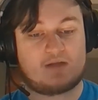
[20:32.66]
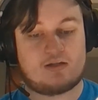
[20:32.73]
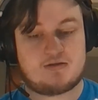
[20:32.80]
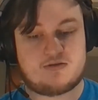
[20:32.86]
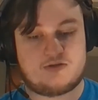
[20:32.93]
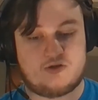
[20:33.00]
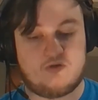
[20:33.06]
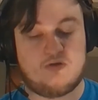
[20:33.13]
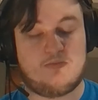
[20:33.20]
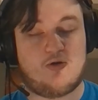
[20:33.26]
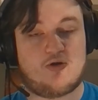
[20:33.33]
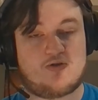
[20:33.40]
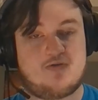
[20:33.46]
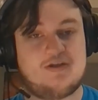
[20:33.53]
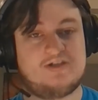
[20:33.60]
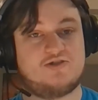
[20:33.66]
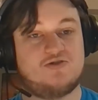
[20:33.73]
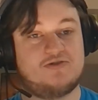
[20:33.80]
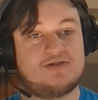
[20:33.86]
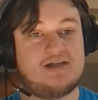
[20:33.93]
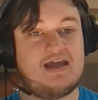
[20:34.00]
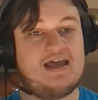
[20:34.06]
2 or more creatures.
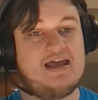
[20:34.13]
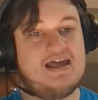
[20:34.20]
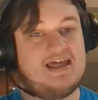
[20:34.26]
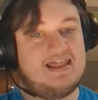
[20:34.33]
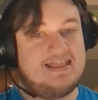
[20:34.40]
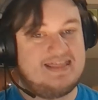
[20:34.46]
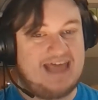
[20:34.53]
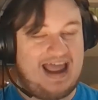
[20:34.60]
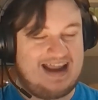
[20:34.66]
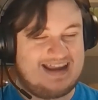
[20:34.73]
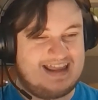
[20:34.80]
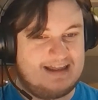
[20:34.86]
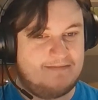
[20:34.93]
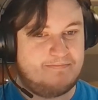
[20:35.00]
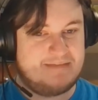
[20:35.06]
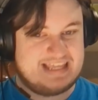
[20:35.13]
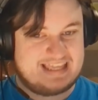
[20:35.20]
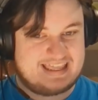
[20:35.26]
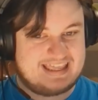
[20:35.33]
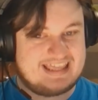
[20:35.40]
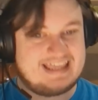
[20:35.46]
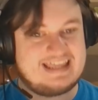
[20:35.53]
That can be
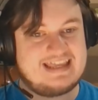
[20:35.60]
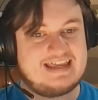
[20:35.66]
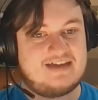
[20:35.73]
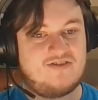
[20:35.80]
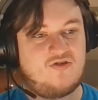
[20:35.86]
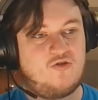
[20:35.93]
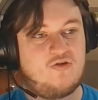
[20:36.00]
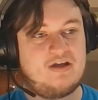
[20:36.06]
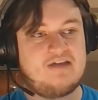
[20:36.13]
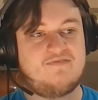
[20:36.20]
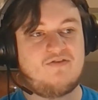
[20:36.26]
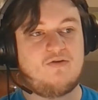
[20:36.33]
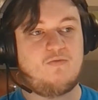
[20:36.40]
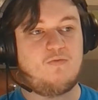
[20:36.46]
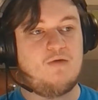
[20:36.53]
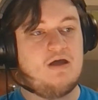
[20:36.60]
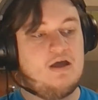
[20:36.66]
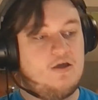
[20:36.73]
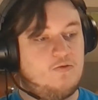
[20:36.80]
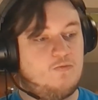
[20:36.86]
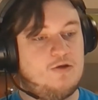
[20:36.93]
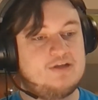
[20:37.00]
key, or even
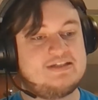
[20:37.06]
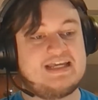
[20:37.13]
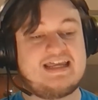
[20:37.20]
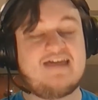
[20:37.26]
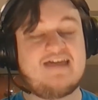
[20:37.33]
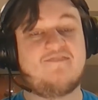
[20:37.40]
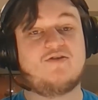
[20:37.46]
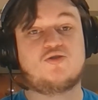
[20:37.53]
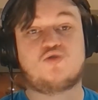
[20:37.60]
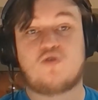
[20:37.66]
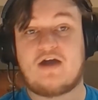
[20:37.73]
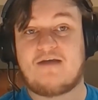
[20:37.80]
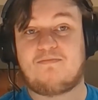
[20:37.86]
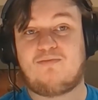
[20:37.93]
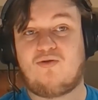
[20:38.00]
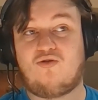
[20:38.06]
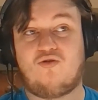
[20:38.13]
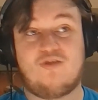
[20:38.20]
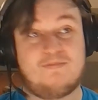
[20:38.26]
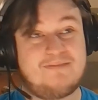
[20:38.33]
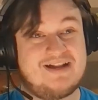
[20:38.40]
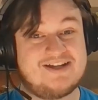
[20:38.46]
ones that give it trample or the
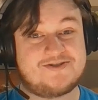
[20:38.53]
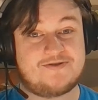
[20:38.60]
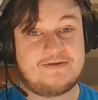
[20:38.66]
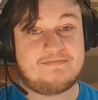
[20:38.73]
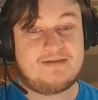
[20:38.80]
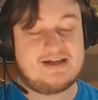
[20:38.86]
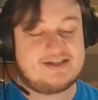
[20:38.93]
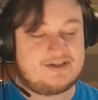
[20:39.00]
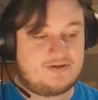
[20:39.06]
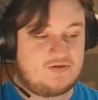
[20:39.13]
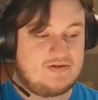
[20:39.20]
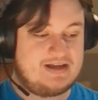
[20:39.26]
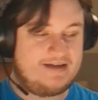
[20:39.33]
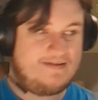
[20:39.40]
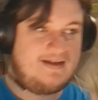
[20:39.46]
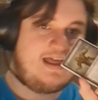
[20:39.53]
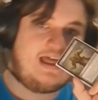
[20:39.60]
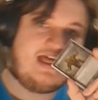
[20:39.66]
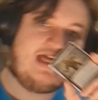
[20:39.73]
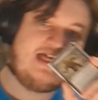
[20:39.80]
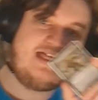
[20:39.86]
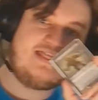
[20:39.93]
+3/+3.
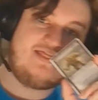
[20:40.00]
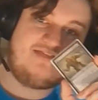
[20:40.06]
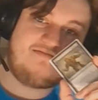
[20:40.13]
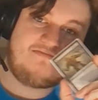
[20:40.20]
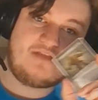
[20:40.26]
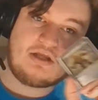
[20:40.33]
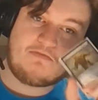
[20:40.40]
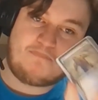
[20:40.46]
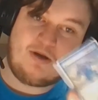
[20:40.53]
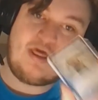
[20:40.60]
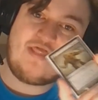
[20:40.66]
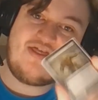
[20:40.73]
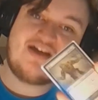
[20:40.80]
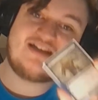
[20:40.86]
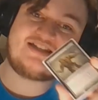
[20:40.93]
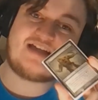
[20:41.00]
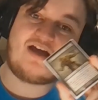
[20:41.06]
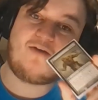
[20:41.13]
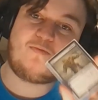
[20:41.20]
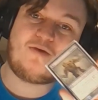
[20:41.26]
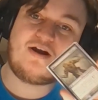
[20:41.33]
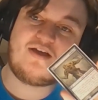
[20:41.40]
You put this
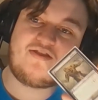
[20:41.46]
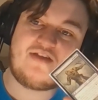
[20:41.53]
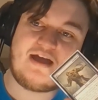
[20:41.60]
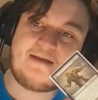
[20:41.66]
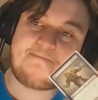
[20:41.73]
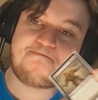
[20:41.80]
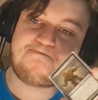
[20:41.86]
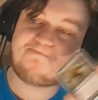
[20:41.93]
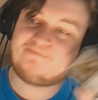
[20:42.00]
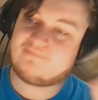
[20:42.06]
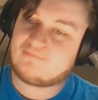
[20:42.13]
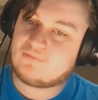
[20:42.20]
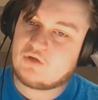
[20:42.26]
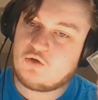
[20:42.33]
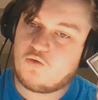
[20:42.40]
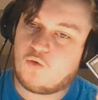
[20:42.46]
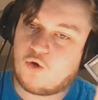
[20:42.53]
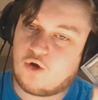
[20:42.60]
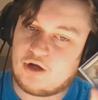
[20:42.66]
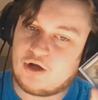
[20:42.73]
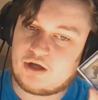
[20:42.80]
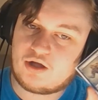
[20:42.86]
on one of them, you
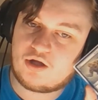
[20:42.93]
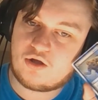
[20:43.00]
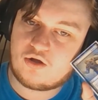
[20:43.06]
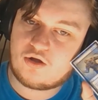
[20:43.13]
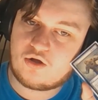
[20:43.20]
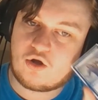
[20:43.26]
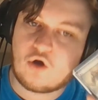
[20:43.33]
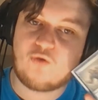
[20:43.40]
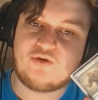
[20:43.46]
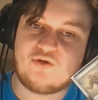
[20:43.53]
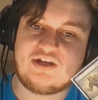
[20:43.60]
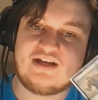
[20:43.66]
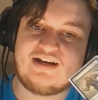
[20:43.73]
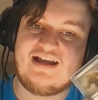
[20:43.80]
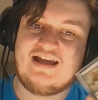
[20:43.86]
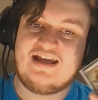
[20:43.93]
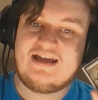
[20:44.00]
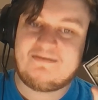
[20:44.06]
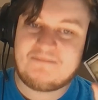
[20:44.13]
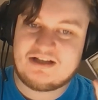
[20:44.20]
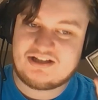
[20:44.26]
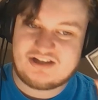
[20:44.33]
are golden.
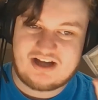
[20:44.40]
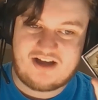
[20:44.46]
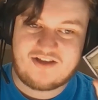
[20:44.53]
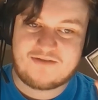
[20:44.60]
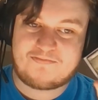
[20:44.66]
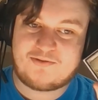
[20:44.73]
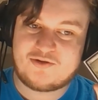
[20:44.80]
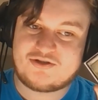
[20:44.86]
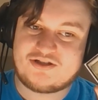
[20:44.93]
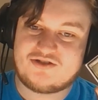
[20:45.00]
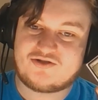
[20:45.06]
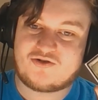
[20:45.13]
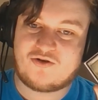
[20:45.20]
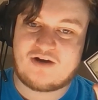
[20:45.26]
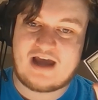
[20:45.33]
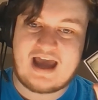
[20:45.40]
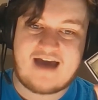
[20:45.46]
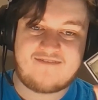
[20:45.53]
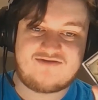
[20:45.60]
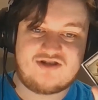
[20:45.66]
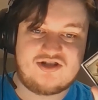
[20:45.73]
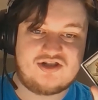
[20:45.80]
Means the other person's going to
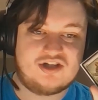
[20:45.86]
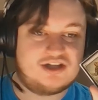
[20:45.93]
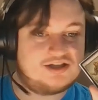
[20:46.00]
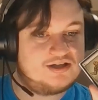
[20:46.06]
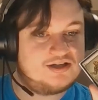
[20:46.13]
have to just